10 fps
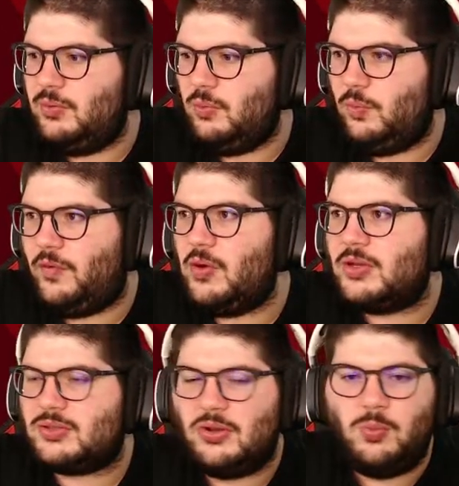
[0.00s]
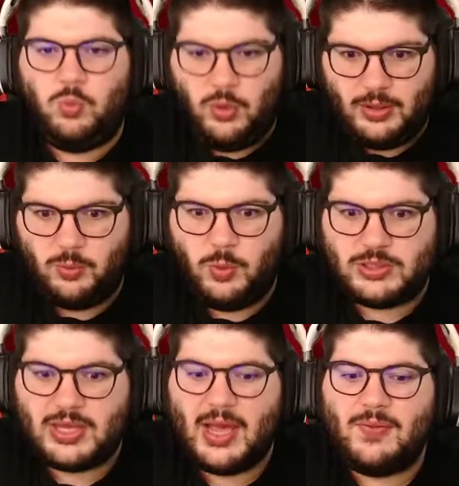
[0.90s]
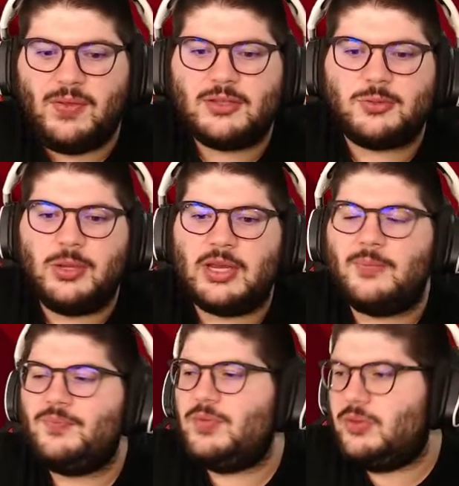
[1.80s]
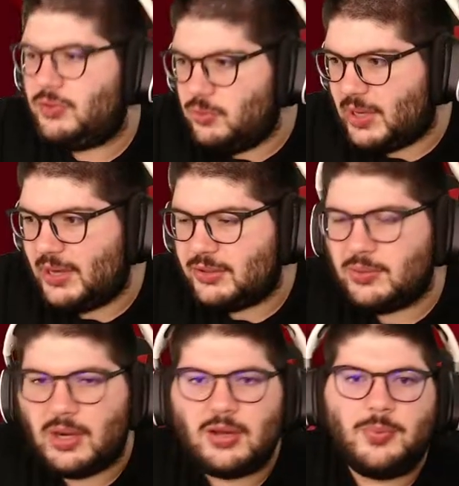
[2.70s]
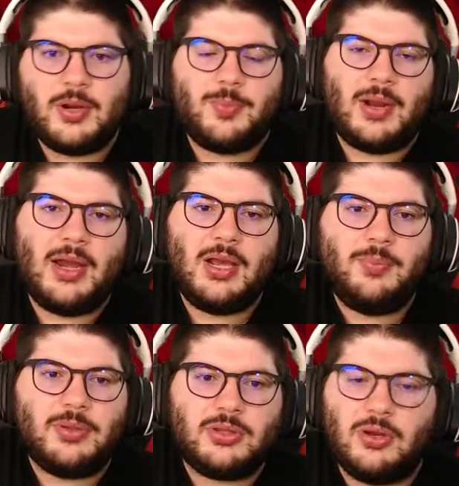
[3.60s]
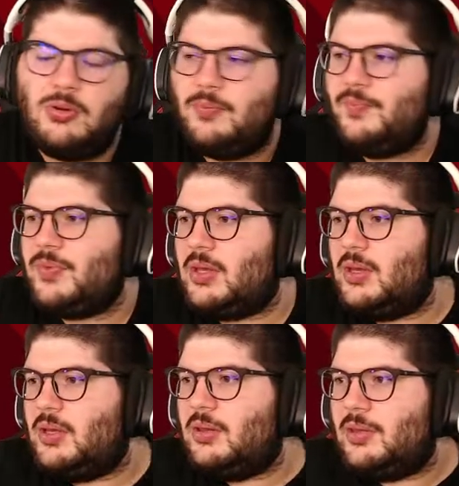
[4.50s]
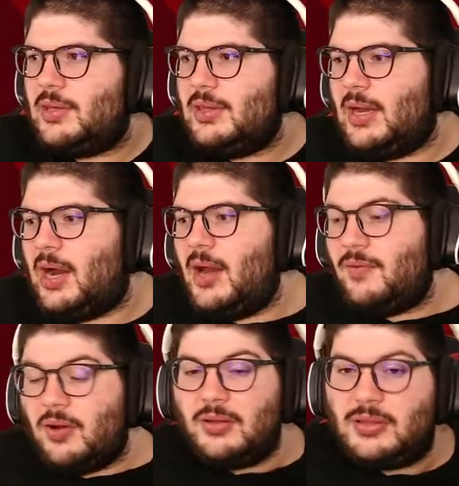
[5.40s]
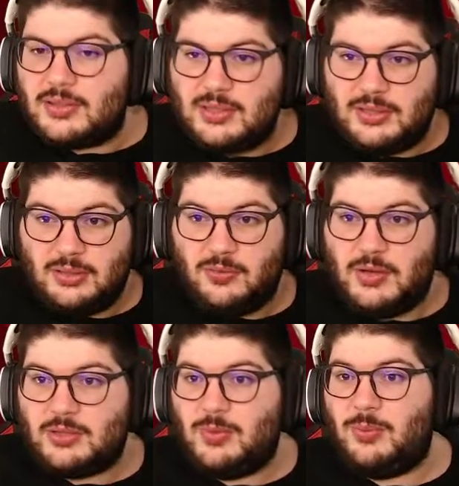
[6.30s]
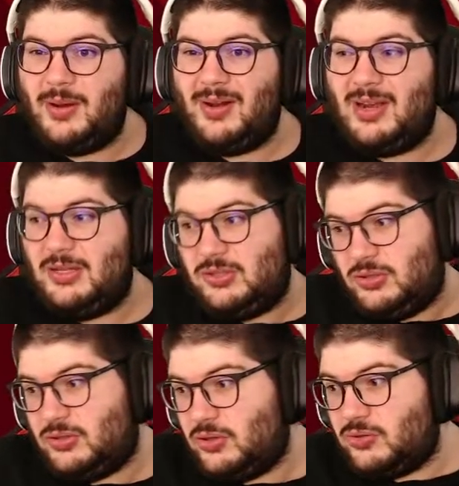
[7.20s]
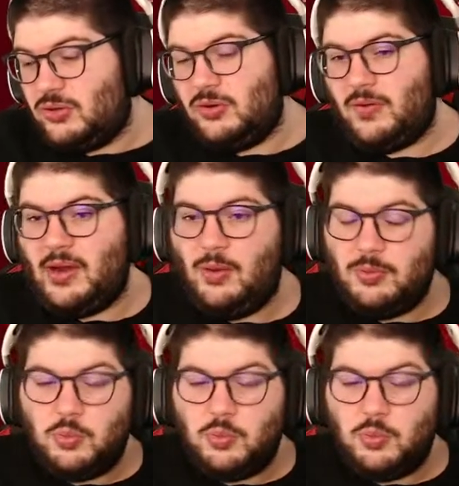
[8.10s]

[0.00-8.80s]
Focus on what's ahead this week. You can do a little bit of planning, but don't. The thing that I've learned this season, the reason why my rank is so, so good right now, with